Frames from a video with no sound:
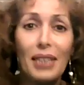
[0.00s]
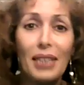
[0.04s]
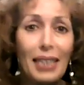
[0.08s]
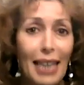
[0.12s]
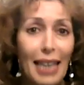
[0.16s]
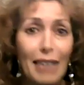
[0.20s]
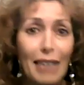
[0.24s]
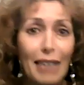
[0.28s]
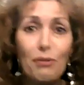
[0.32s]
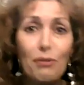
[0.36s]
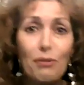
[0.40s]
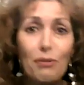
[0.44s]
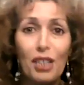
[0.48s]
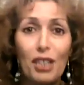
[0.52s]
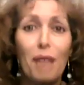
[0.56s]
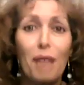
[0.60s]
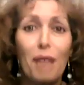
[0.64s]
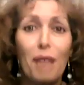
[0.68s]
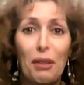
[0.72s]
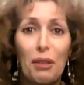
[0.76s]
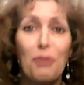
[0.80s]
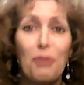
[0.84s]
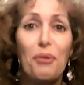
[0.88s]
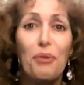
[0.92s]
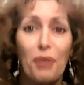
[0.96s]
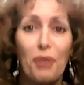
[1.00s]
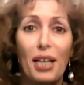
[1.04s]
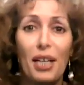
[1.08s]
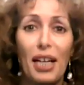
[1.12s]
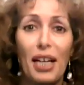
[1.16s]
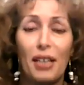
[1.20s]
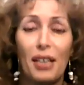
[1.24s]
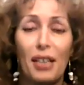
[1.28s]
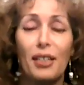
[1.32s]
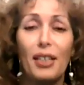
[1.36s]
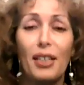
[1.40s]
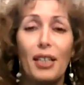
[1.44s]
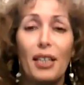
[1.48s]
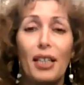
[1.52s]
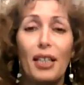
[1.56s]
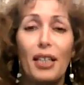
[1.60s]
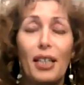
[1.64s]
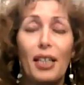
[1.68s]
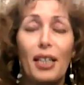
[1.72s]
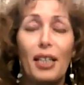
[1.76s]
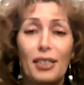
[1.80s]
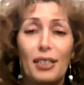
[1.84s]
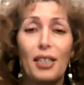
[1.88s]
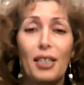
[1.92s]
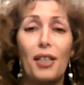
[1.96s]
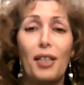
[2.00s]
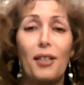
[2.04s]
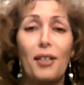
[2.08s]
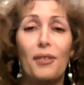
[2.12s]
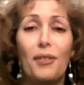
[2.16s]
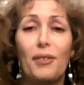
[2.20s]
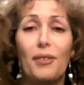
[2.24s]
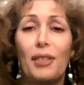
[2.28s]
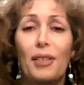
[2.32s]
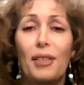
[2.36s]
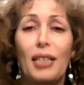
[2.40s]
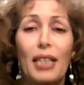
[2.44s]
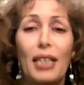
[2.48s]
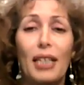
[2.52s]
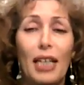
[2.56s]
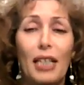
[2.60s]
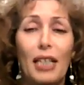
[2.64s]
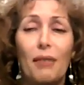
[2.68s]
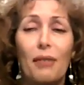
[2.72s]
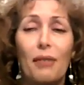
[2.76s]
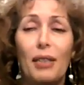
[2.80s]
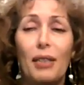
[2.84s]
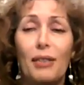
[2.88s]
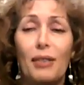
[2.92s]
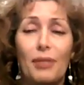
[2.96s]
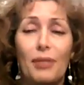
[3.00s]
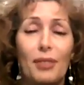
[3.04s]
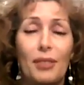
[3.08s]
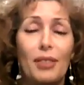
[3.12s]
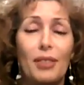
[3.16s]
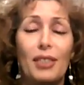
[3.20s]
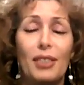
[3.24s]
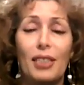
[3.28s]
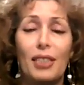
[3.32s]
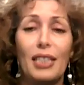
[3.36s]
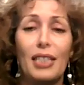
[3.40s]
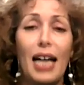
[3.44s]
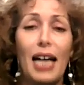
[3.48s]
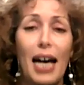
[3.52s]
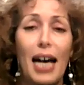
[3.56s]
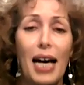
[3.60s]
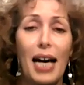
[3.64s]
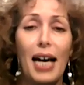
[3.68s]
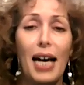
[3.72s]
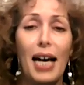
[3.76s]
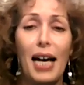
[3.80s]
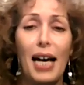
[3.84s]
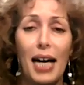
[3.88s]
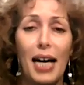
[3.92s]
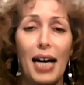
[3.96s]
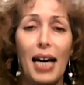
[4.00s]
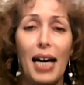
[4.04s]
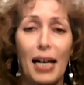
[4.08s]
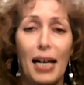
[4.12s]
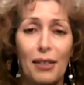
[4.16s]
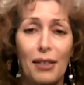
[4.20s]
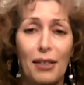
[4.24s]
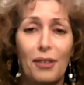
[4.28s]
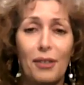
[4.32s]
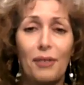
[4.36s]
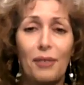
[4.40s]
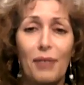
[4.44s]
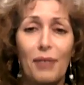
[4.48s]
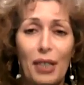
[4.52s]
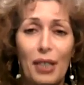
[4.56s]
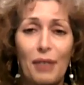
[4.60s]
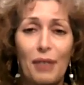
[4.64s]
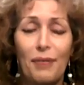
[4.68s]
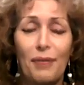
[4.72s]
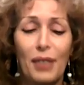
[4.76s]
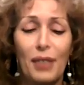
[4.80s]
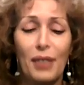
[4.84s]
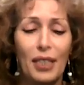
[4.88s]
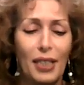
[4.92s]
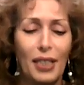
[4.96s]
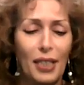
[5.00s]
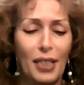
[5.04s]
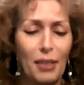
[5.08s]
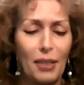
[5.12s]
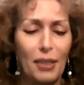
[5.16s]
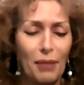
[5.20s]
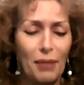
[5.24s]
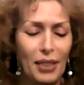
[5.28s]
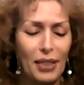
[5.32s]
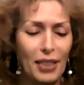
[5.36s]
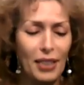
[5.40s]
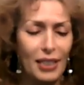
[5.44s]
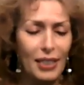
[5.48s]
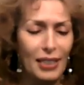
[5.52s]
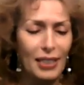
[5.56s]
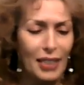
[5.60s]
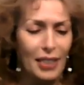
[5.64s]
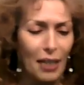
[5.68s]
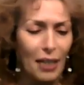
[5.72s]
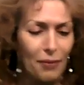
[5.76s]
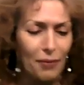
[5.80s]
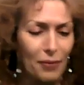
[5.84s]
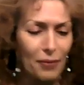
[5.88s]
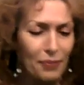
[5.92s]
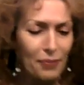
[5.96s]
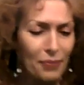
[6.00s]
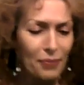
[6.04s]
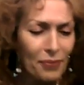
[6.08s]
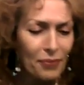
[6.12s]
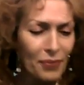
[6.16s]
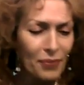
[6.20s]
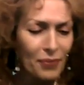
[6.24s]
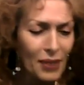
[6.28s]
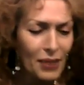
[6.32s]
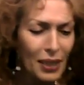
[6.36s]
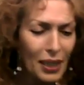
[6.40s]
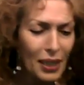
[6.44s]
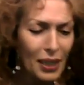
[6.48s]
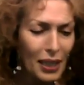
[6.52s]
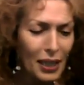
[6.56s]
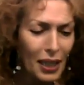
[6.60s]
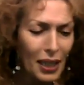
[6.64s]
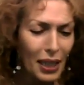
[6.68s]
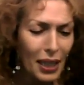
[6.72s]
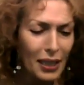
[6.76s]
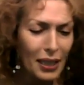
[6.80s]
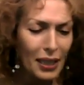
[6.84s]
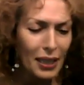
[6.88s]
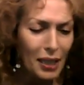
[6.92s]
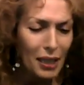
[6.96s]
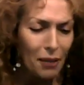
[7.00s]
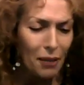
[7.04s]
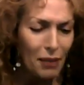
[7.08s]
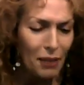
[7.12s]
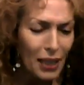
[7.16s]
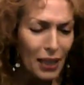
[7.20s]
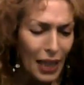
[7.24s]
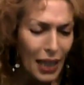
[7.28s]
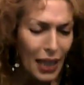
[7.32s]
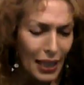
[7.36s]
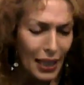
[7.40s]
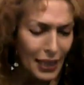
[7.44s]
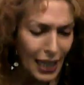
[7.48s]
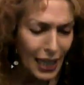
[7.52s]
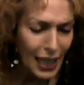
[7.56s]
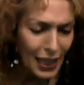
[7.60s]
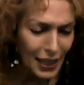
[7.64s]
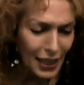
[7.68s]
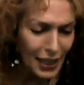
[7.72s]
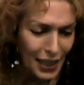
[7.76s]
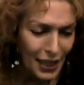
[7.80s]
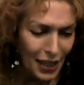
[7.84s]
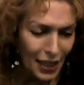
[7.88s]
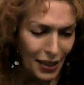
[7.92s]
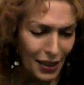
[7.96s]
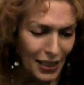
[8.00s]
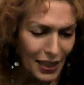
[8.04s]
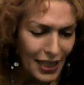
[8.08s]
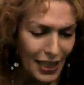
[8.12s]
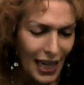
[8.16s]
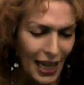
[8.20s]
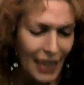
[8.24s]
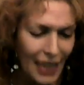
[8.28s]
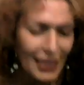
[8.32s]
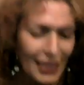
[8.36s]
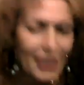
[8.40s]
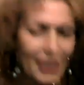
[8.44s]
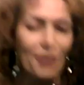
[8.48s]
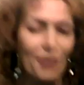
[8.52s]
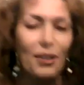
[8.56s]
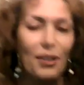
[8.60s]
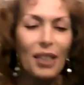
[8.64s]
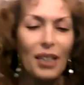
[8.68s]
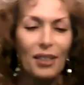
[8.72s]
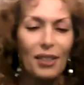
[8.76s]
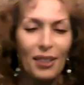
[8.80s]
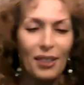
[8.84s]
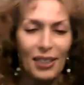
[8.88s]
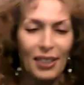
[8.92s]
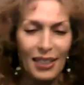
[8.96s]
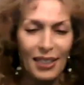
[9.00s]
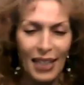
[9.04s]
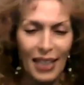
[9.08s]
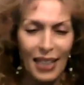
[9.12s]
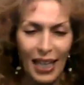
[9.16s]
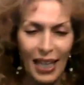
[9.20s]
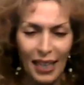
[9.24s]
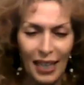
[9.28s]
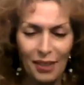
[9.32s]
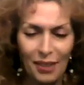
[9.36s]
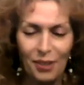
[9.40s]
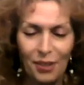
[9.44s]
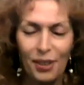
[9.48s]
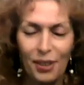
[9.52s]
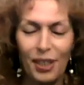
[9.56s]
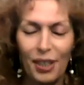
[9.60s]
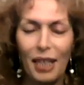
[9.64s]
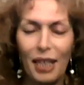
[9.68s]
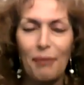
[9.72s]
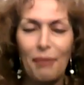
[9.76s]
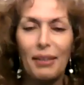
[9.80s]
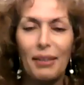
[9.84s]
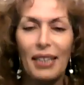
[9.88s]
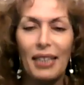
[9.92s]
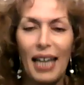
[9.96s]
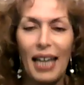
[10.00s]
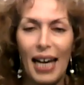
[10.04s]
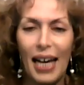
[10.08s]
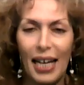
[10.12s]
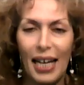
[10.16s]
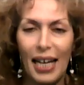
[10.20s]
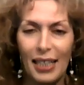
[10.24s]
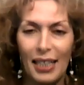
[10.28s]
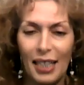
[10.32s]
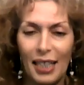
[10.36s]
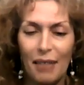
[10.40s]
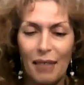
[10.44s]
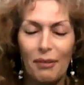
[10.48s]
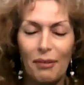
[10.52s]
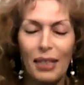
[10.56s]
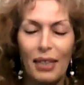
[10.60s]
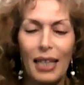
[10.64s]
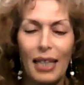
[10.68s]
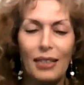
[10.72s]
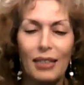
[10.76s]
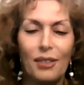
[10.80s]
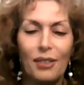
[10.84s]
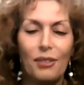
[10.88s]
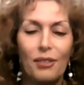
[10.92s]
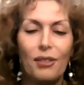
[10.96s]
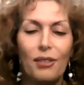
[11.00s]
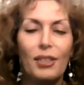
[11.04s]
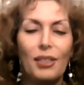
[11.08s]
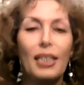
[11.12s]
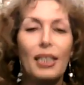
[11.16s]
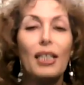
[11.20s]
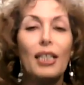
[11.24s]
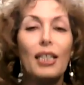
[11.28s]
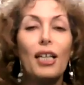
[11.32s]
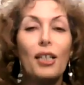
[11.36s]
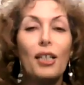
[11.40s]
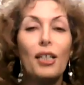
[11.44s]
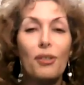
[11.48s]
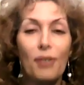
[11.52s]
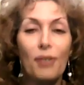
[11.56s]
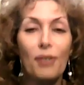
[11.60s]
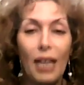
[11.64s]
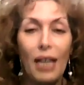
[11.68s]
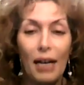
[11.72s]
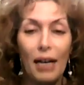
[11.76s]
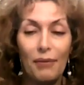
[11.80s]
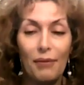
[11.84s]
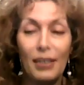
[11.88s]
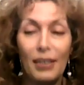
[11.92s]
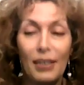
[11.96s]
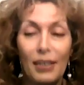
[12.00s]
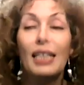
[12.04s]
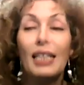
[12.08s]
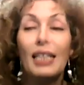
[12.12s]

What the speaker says: that's what's coming through there. So anyway, it's just ha ha ha, very funny here with this stuff. So we got that there. Yes, you understand. Good. I'm glad. So that you have